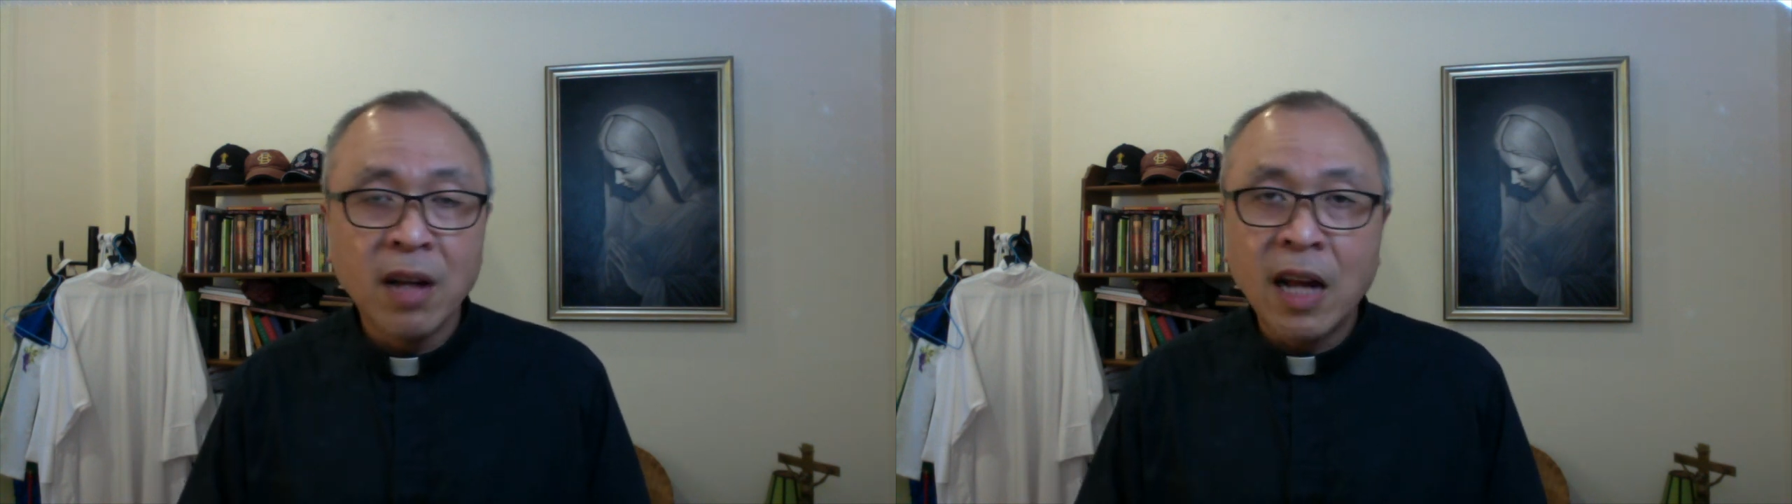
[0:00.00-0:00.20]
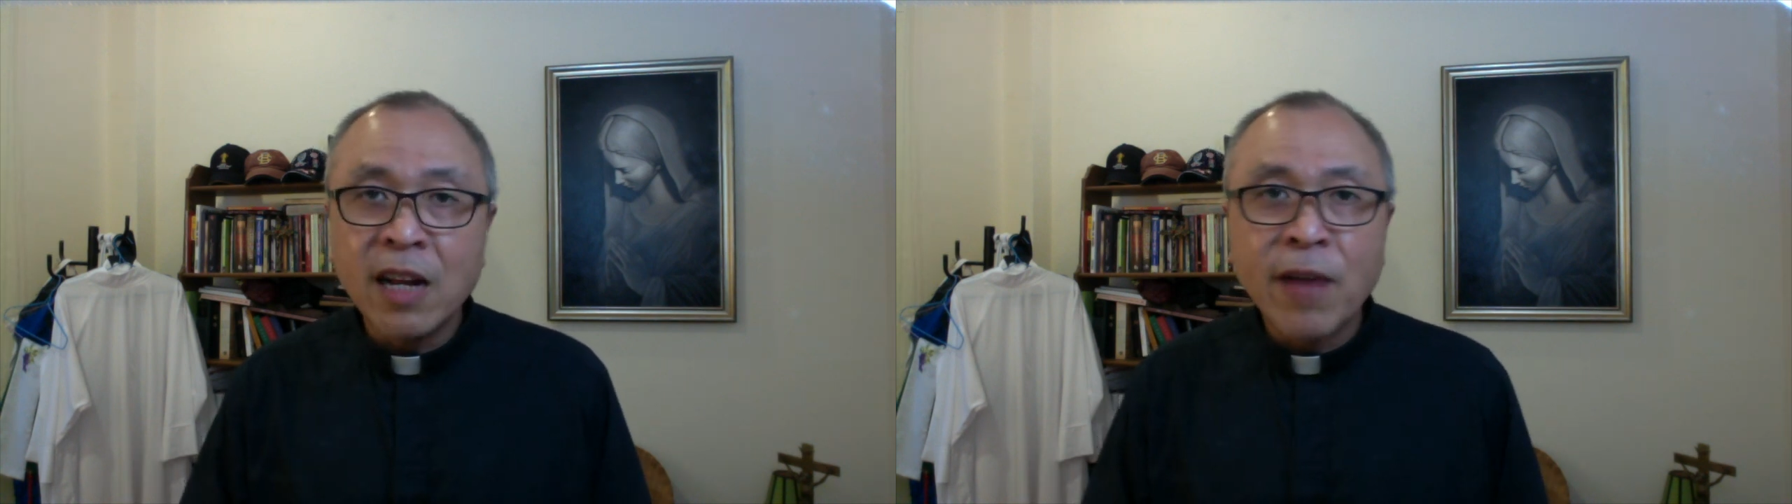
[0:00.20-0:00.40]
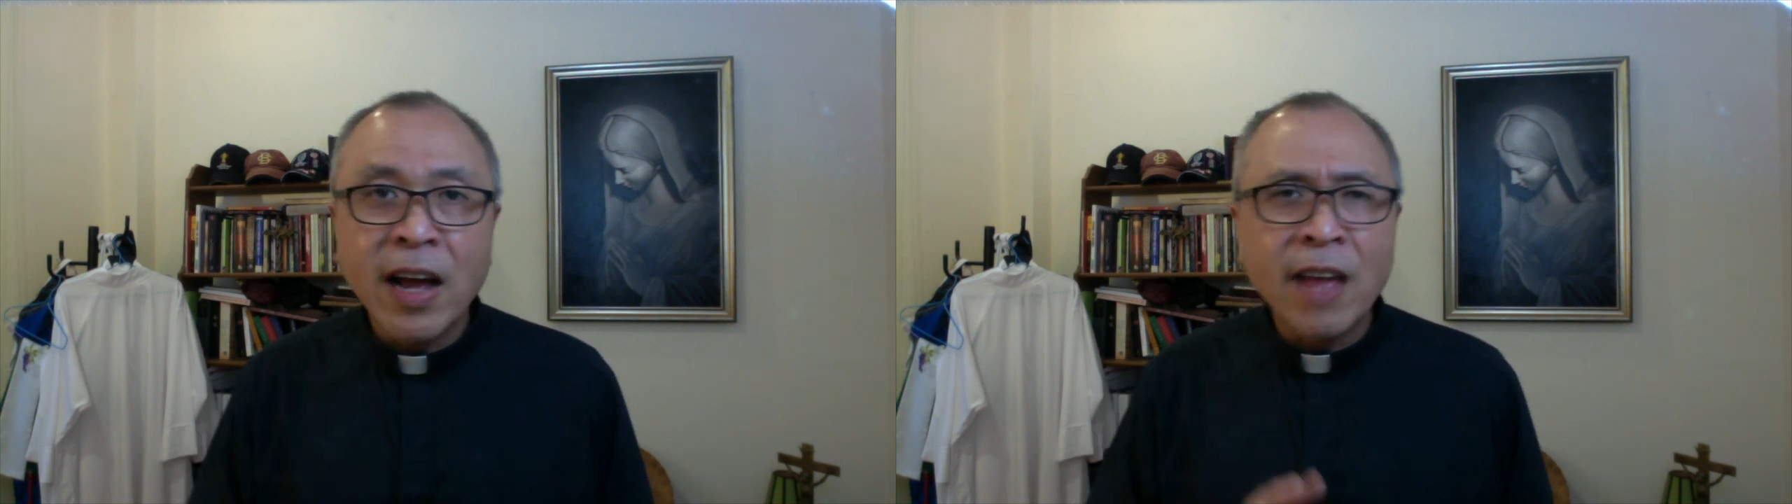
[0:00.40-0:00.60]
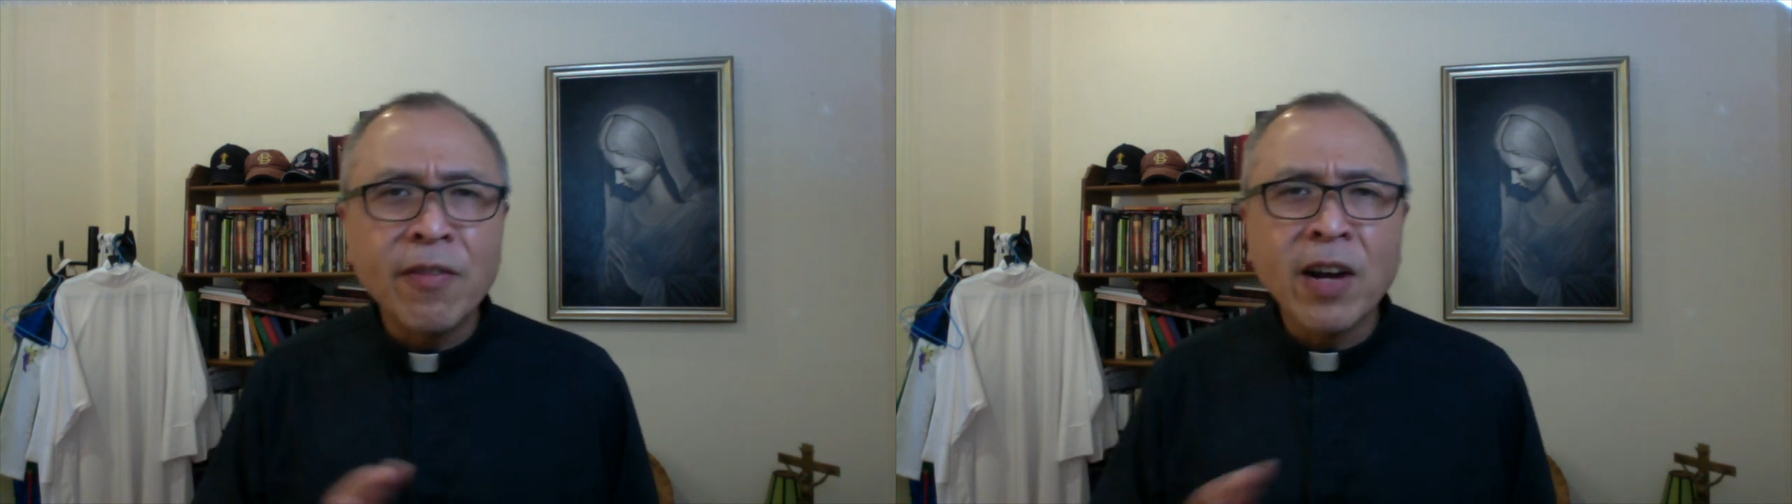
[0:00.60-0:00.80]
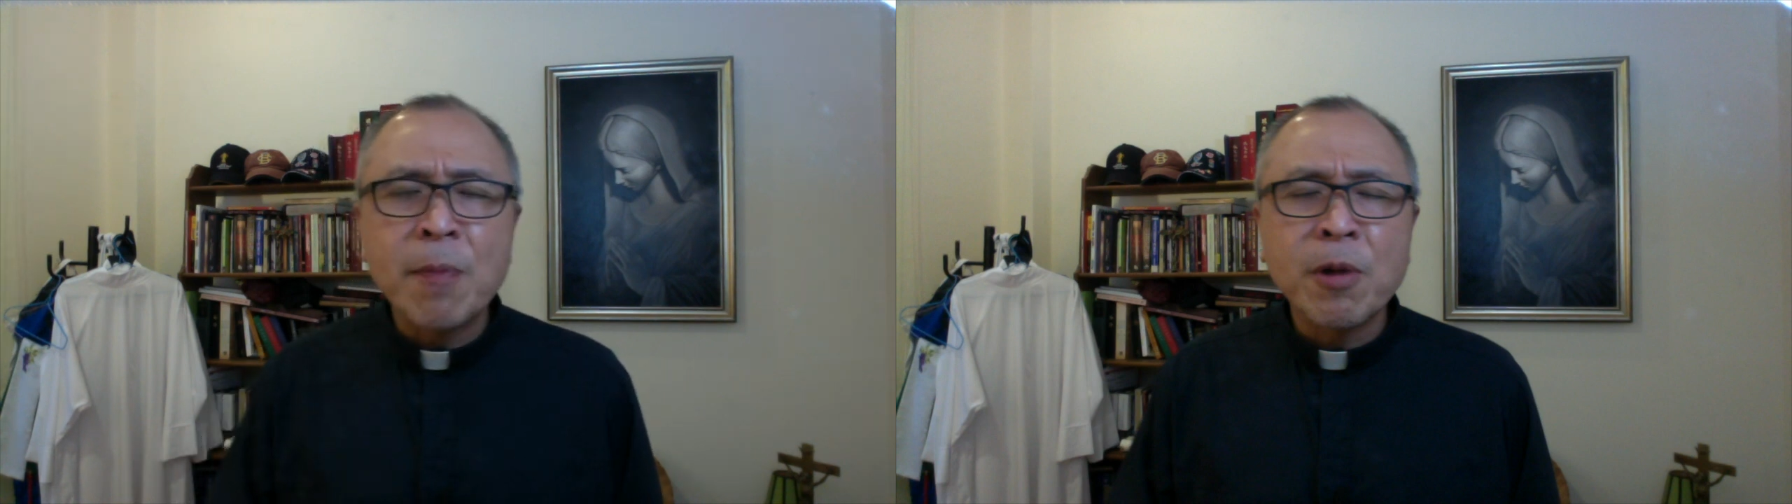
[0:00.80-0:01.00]
And if I
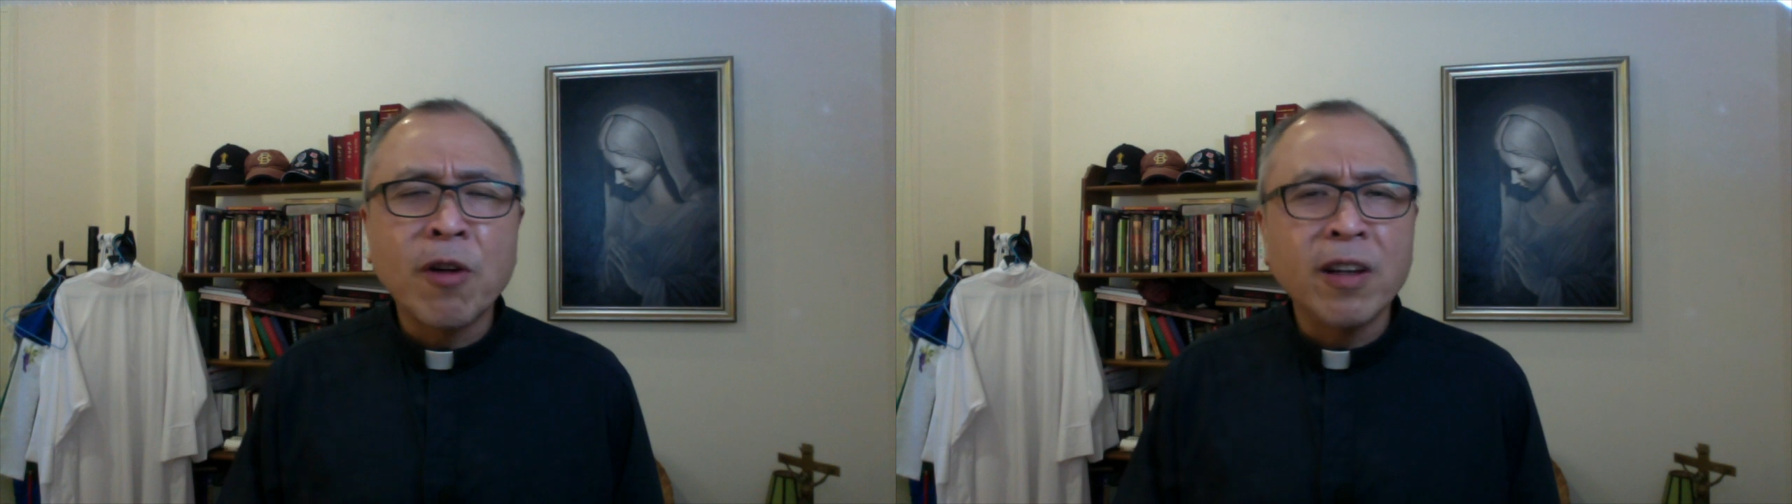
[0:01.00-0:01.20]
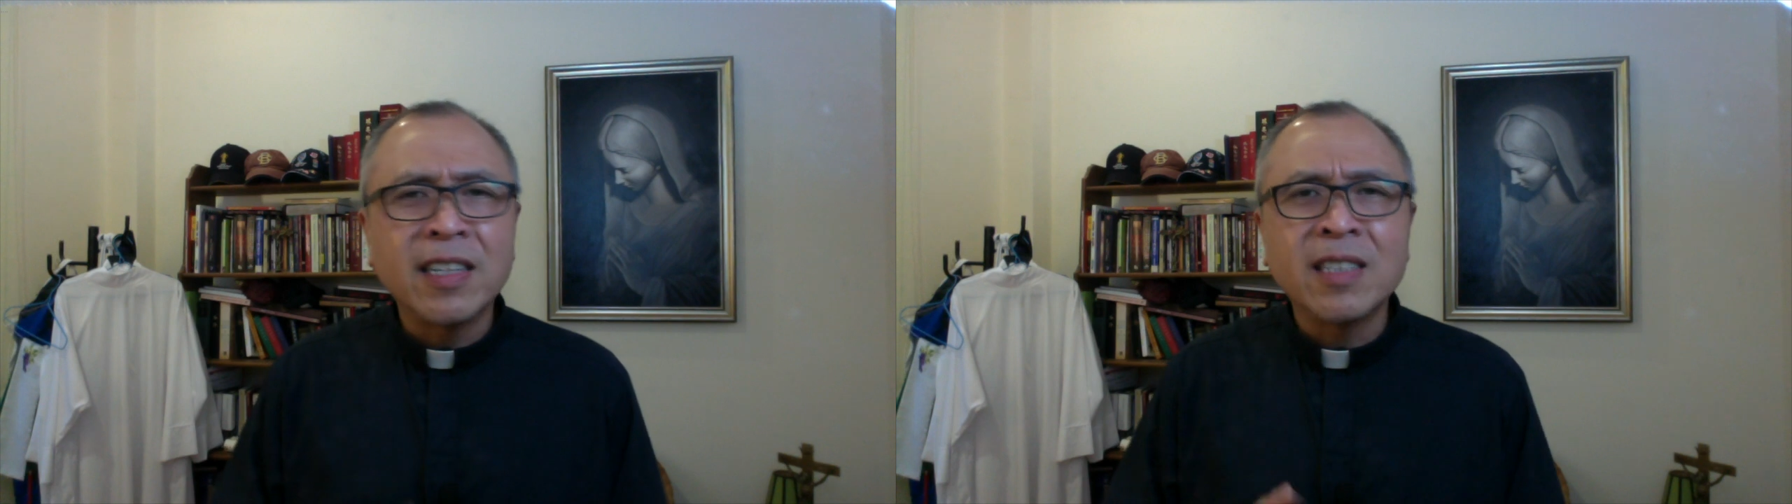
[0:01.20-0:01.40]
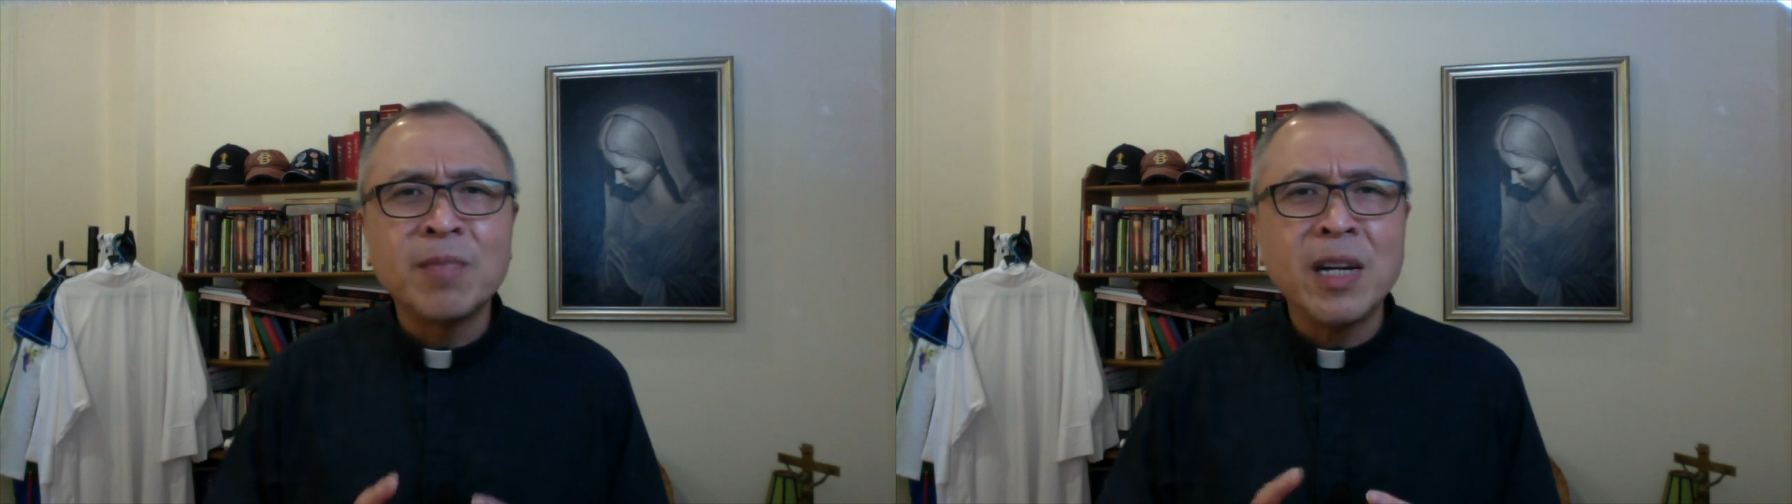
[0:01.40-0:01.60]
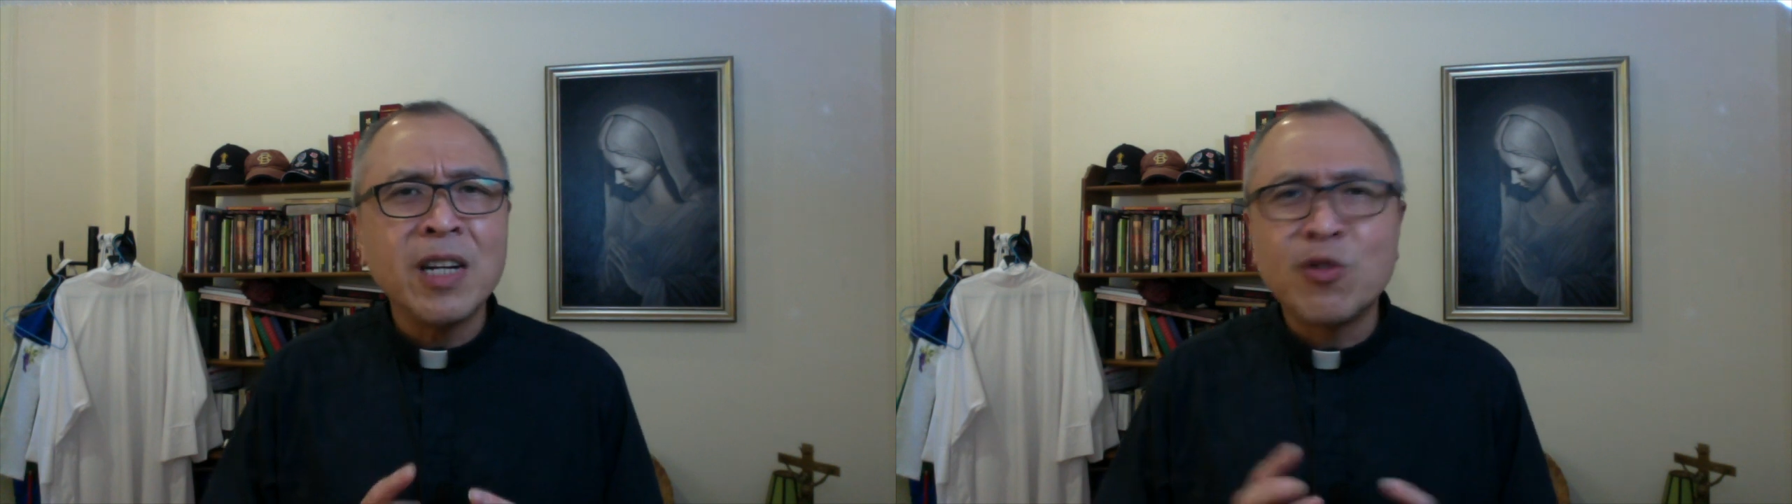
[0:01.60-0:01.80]
ever come across as being